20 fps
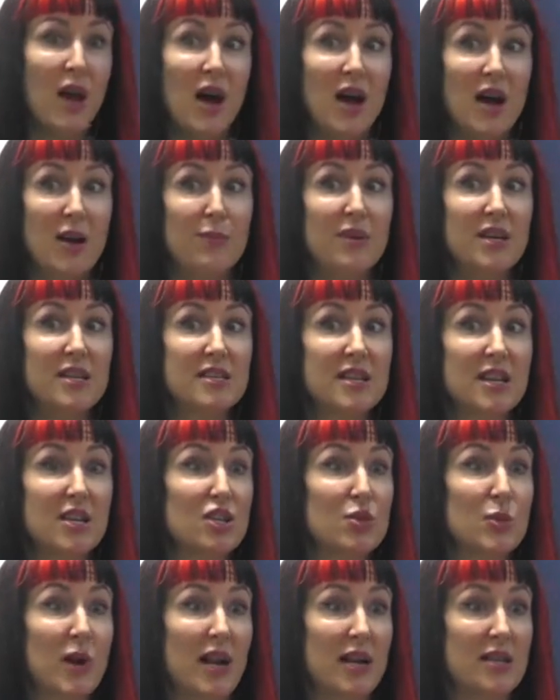line,
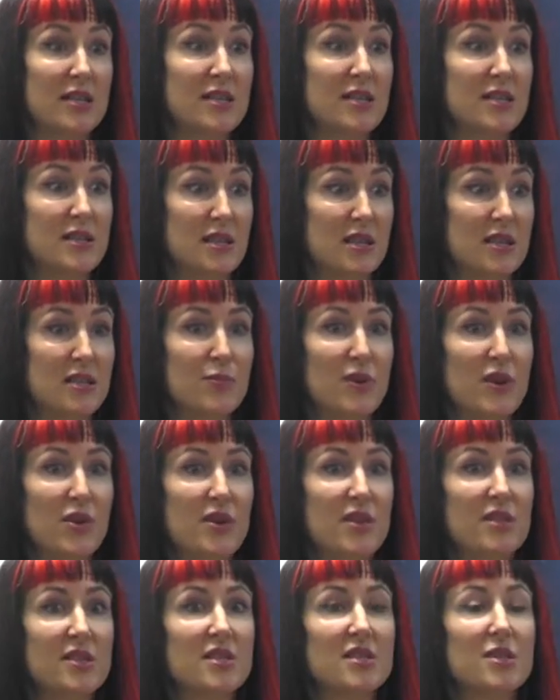bisexuality is
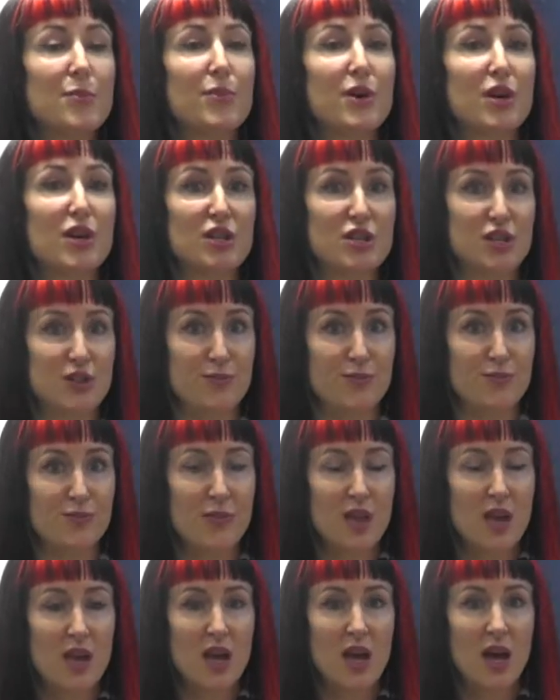experienced as a burden,
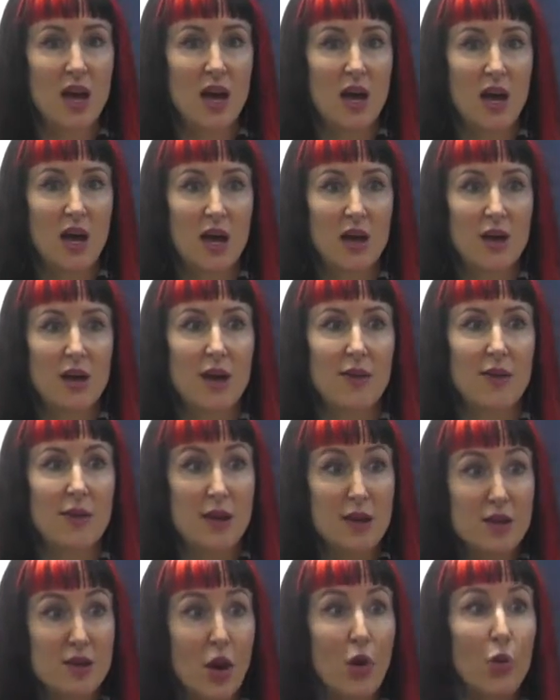and
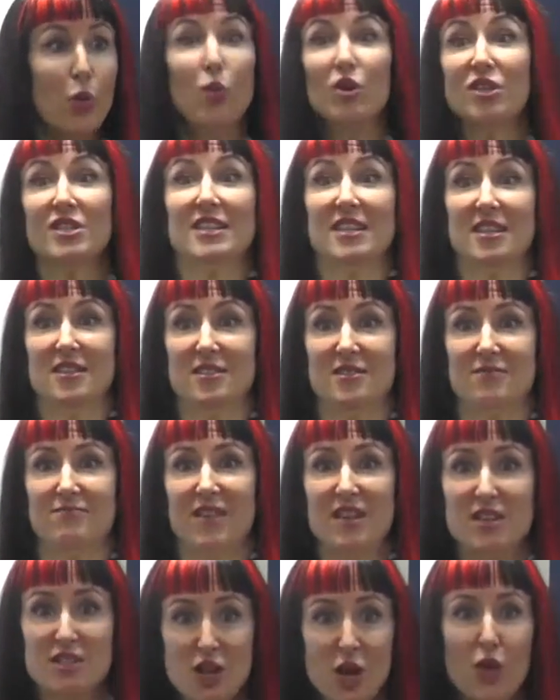they don't want it.
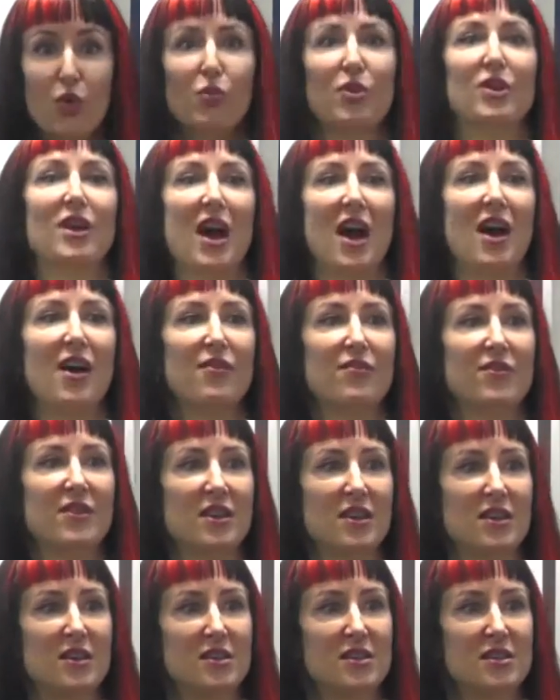They don't want to have
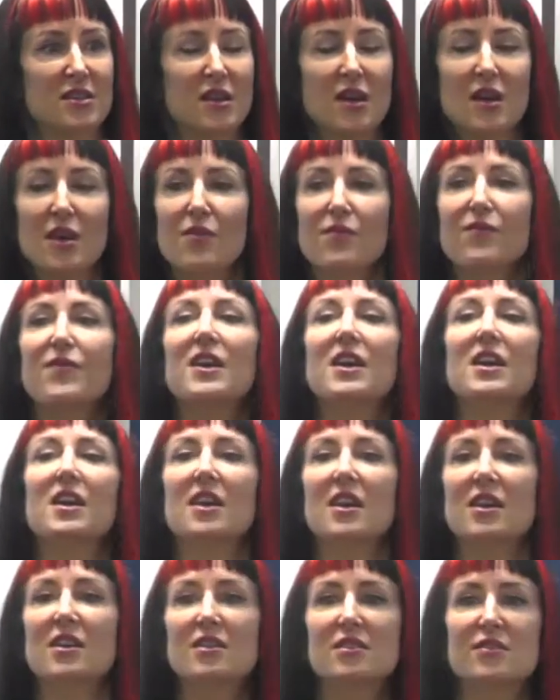these
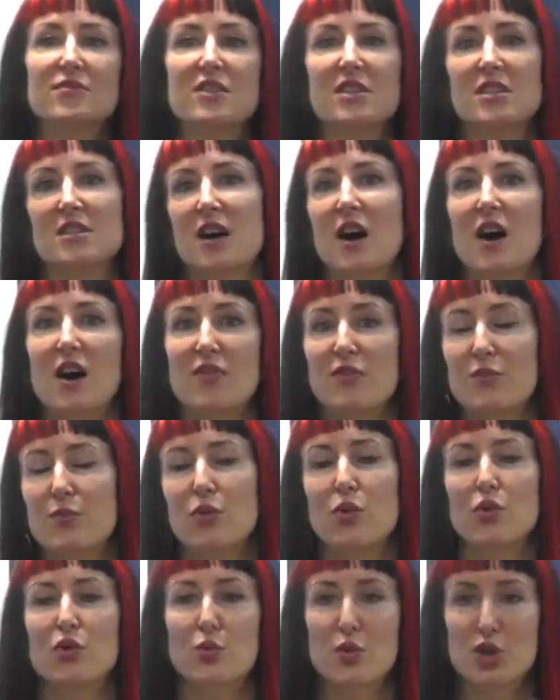feelings of desire for
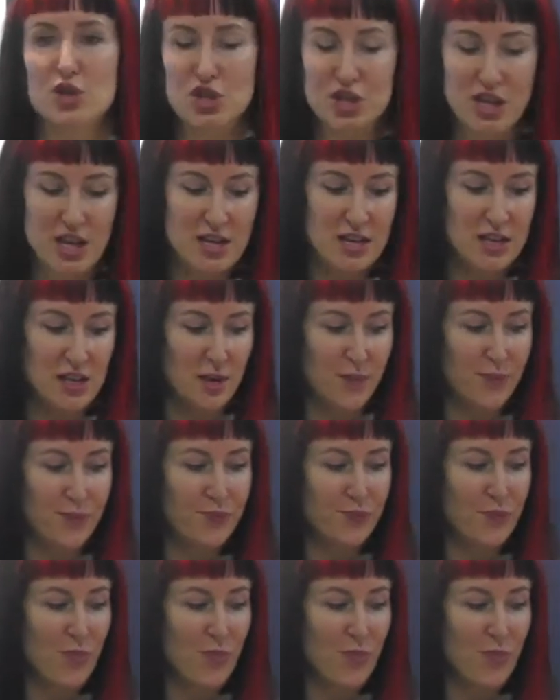more than one gender.